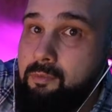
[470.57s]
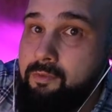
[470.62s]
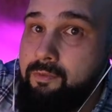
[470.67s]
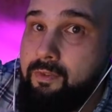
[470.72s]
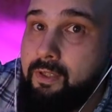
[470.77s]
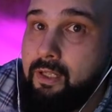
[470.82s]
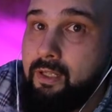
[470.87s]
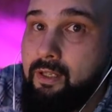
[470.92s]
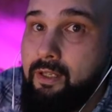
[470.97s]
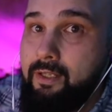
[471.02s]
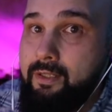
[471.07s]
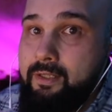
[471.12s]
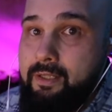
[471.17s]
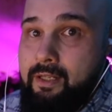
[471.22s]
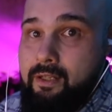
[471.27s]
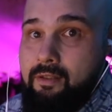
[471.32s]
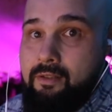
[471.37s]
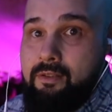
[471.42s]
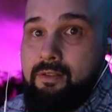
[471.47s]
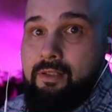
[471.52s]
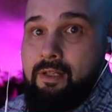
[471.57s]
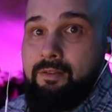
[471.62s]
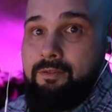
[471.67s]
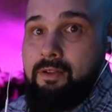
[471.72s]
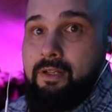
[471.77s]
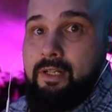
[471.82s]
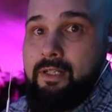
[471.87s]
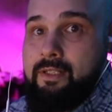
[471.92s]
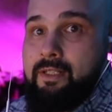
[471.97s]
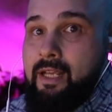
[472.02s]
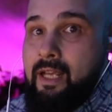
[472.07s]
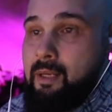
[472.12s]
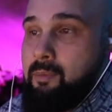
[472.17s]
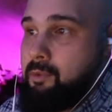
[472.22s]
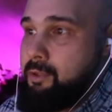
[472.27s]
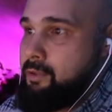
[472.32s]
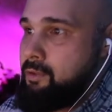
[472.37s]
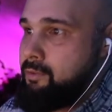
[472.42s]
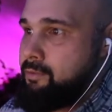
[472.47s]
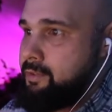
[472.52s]
that light down. I've got a
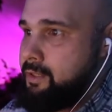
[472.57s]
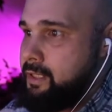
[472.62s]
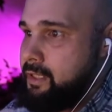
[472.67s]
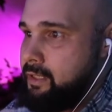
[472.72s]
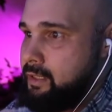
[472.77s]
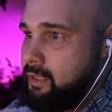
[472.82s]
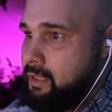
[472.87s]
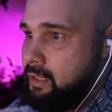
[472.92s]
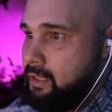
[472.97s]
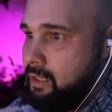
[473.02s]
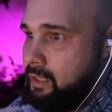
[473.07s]
tablet over here,